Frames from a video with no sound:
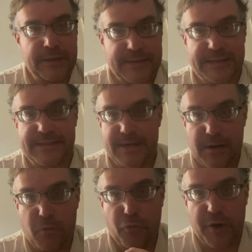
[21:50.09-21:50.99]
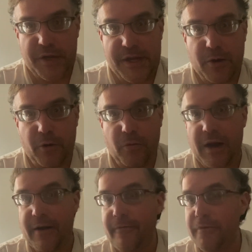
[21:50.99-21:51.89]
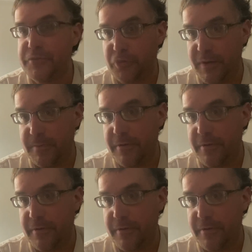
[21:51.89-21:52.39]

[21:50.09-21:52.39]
That's the number one killer. A lot of them scream